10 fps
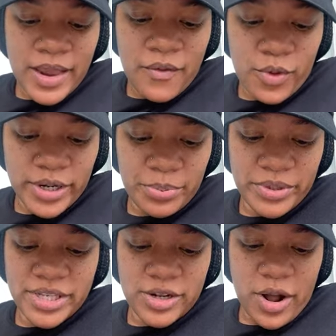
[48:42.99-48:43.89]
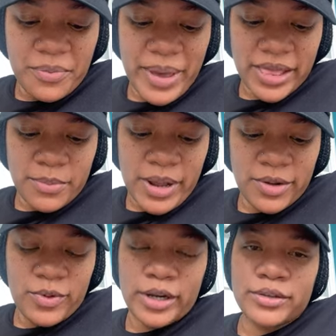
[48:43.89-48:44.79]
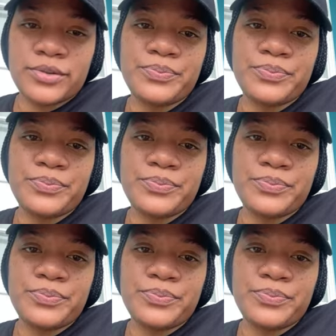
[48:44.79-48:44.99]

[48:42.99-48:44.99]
40% off Bath and Body Works.